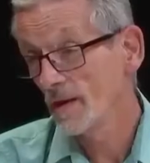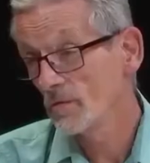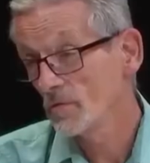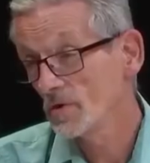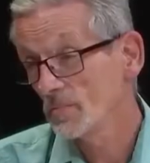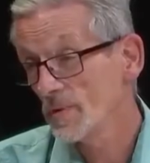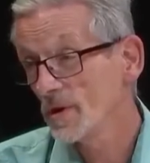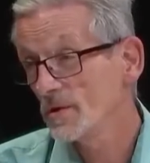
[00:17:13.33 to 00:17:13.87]
would
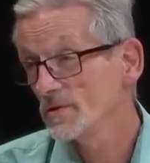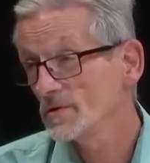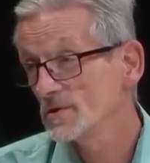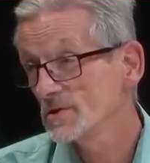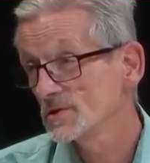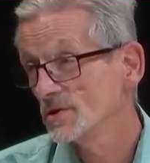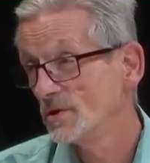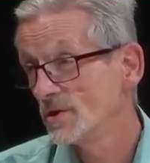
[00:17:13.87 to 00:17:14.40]
appear that
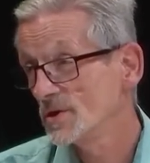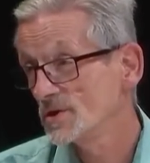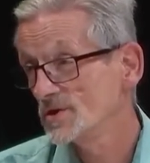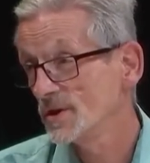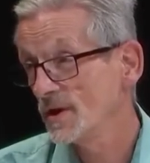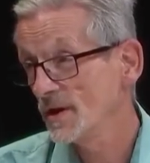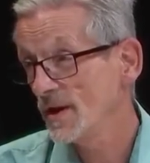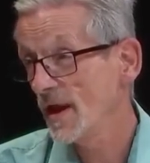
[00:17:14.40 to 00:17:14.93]
as long as
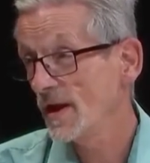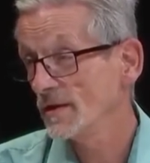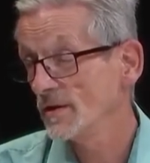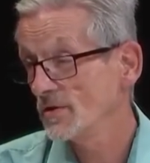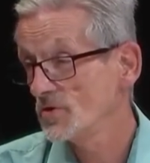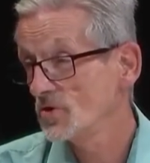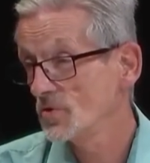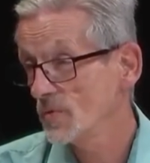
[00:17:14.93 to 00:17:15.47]
they can add it
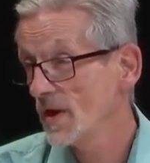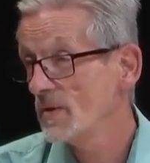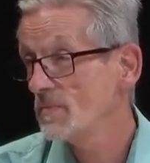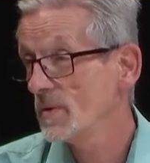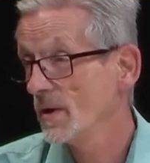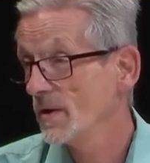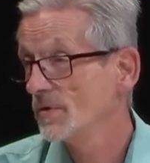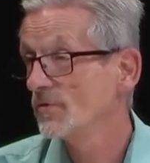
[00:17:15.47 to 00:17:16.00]
to the
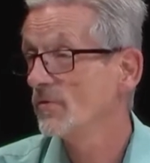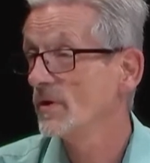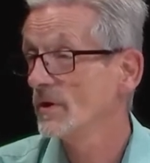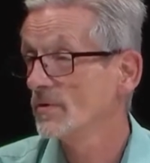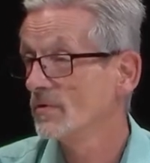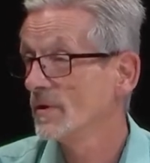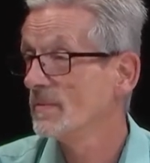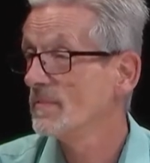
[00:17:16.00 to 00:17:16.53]
ratepayers and have
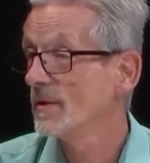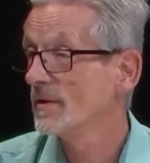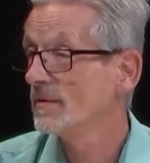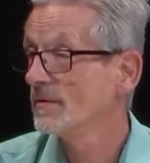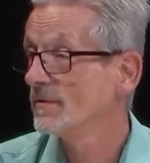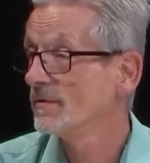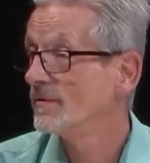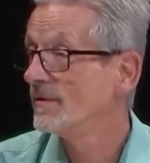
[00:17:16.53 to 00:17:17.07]
the
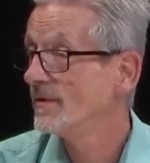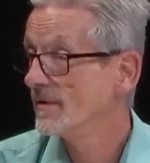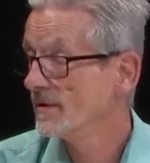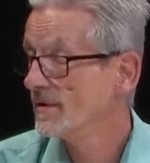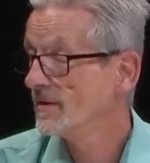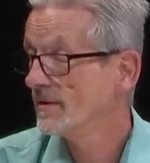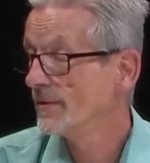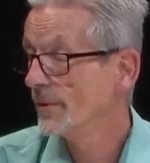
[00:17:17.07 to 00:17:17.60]
ratepayers
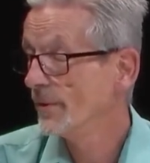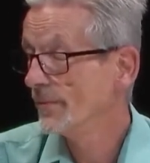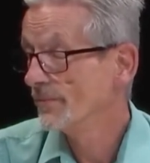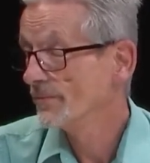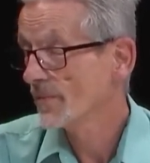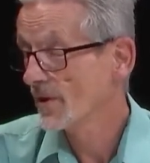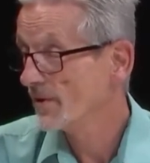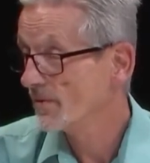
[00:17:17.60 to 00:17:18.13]

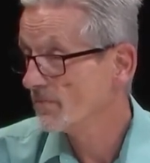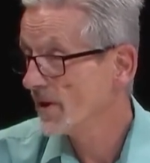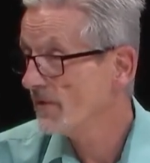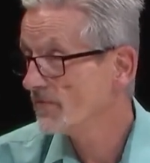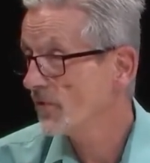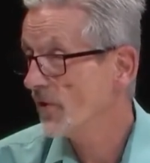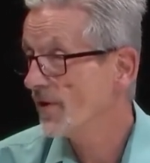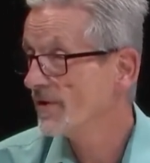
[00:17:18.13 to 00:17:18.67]
pay
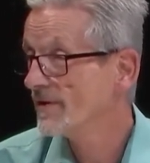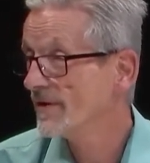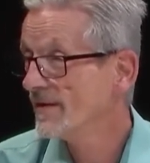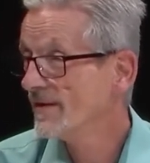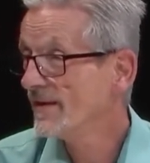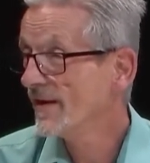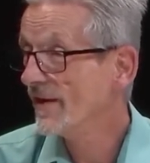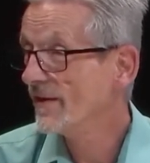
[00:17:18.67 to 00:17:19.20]
for it,
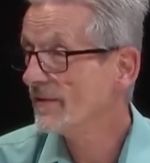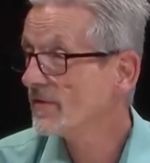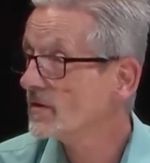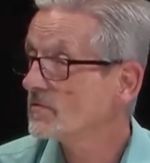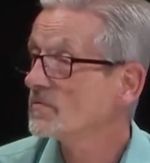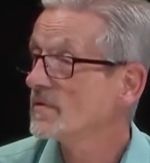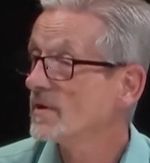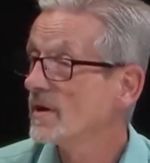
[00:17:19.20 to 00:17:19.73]
they
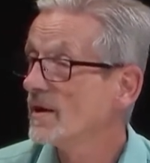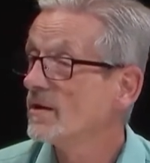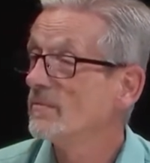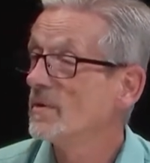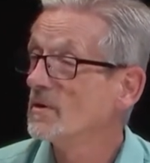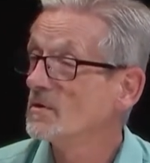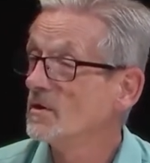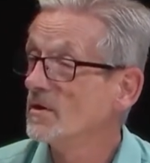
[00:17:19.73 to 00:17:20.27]
don't really care
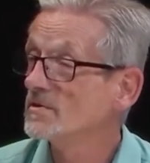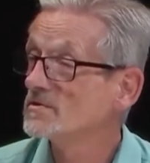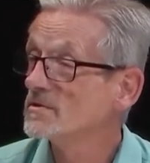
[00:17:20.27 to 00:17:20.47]
about cost.